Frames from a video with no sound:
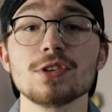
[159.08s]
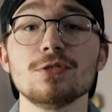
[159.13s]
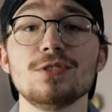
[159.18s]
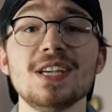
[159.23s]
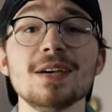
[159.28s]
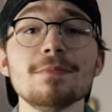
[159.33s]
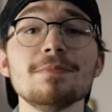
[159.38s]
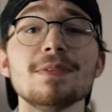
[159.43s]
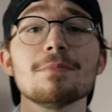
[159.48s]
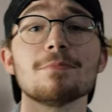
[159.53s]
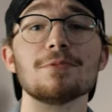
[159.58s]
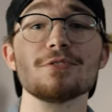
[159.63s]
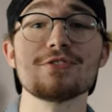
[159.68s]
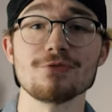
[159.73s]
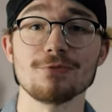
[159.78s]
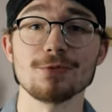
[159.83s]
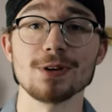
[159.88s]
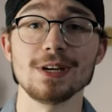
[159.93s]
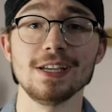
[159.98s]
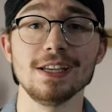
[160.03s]
So tip number
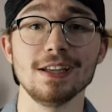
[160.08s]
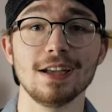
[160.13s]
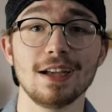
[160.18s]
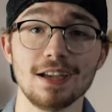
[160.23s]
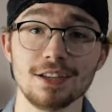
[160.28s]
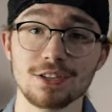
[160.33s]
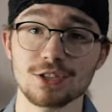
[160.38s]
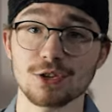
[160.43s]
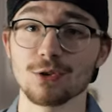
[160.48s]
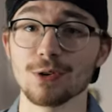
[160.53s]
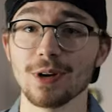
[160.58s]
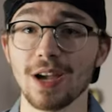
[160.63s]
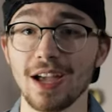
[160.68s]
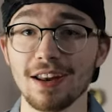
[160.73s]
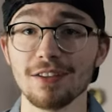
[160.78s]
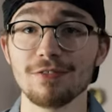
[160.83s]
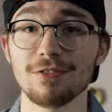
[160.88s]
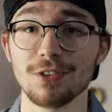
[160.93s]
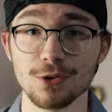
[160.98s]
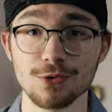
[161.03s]
three is
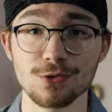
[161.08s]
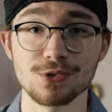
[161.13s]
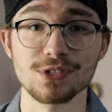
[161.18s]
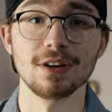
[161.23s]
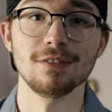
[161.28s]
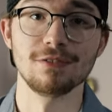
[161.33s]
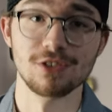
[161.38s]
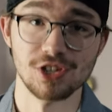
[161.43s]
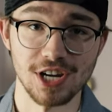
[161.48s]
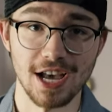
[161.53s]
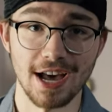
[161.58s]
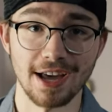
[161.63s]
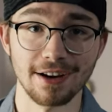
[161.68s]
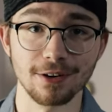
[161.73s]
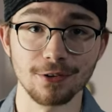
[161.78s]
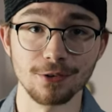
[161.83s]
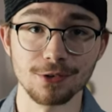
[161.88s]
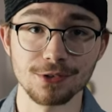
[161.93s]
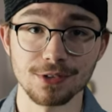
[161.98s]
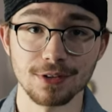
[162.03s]
creative use of
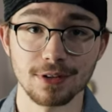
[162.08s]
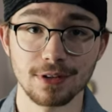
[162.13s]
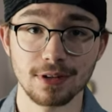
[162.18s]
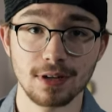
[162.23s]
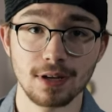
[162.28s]
shadows.